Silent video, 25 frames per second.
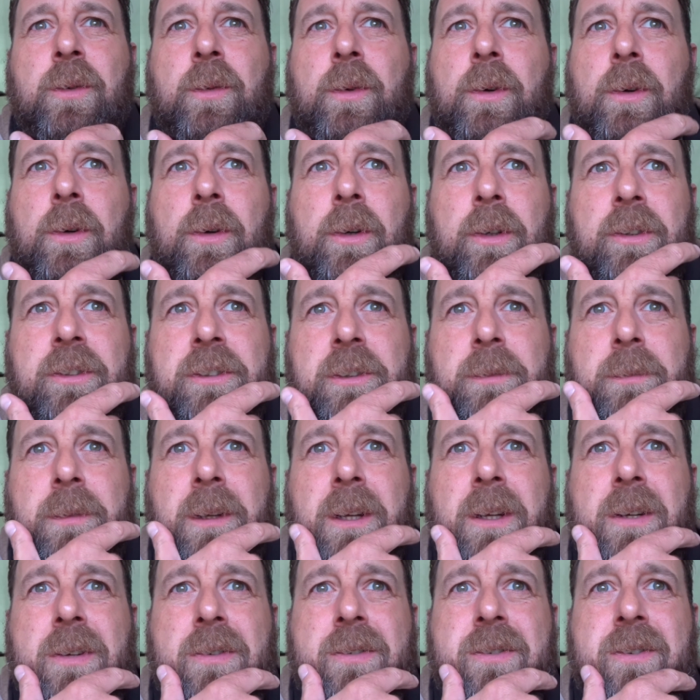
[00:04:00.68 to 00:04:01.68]
water
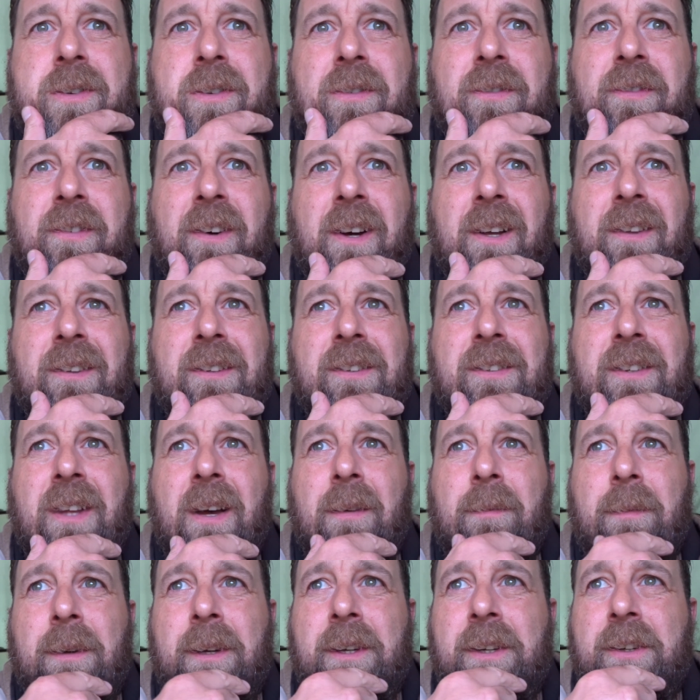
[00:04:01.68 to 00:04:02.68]
because of the fact there's
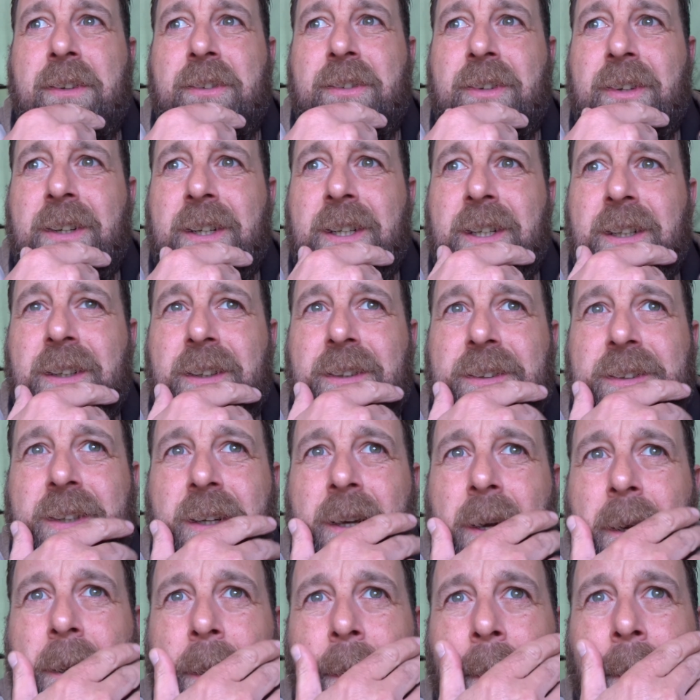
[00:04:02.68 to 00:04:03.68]
that many trees.
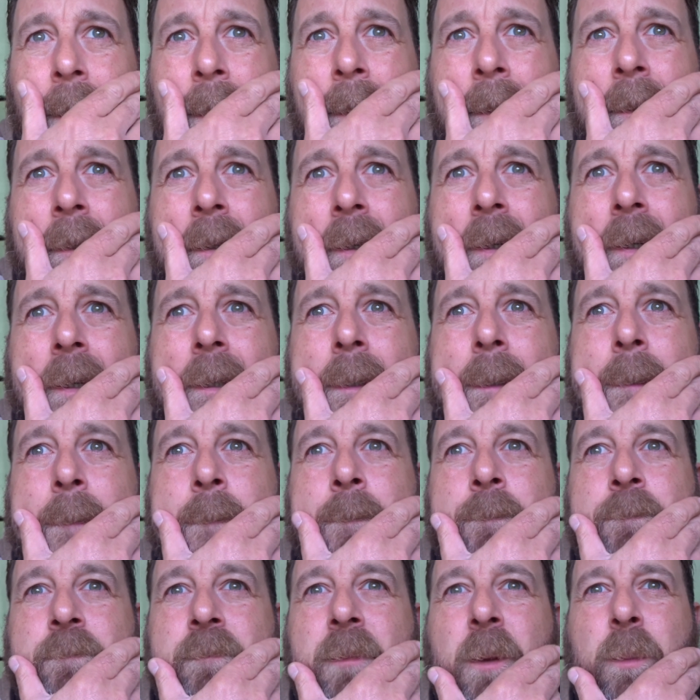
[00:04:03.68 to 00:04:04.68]

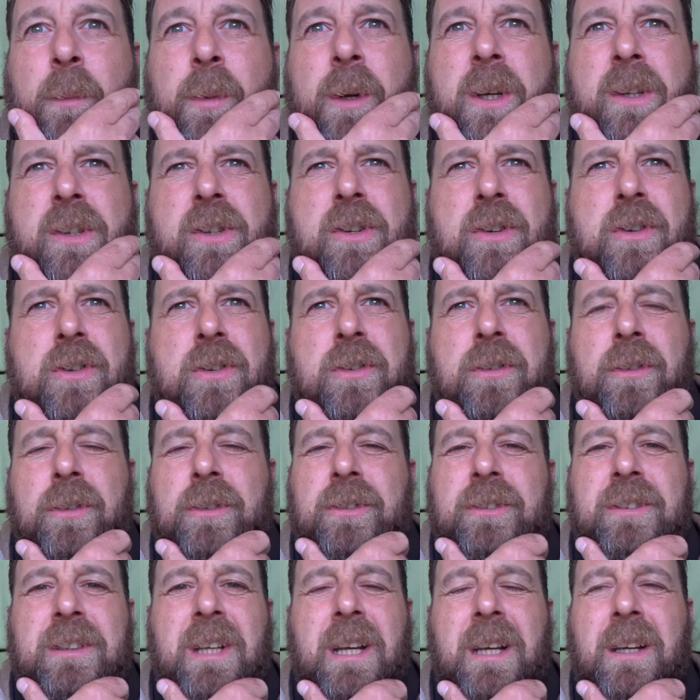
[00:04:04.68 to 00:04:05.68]
But it just
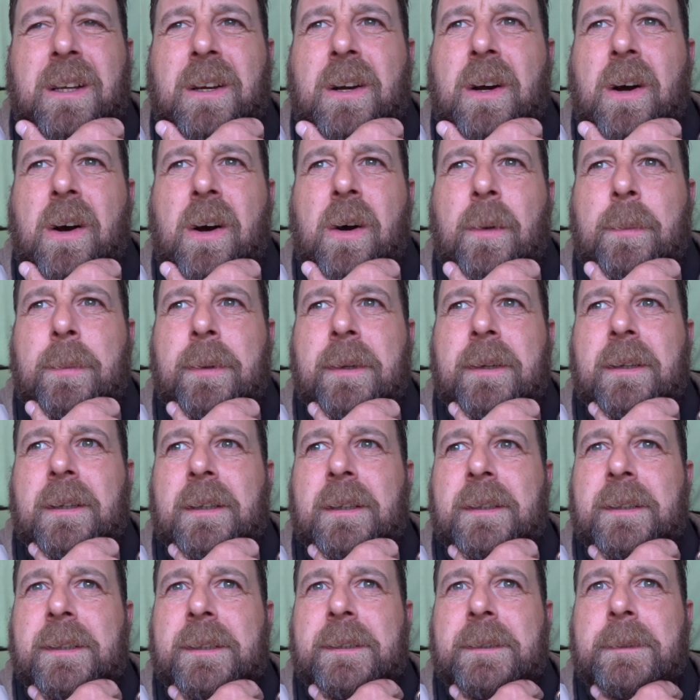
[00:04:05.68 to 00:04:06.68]
looks dead carpy
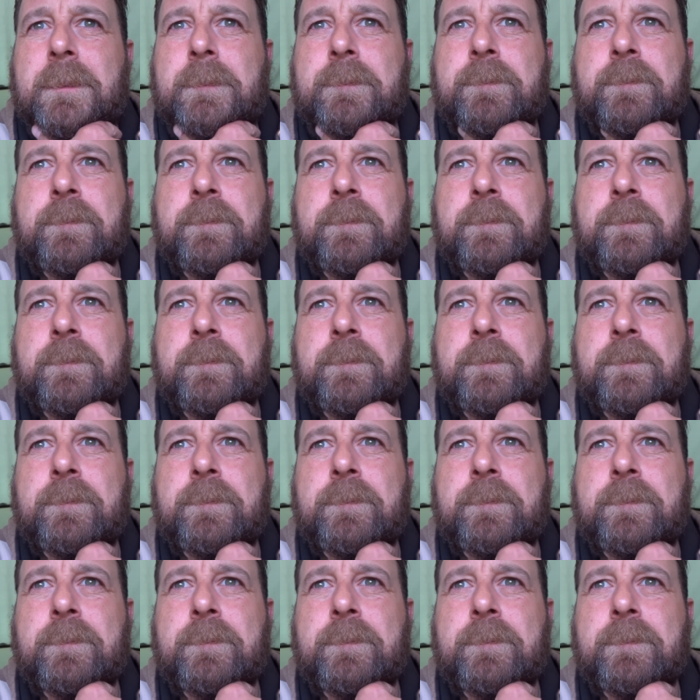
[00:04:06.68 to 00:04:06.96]
down here.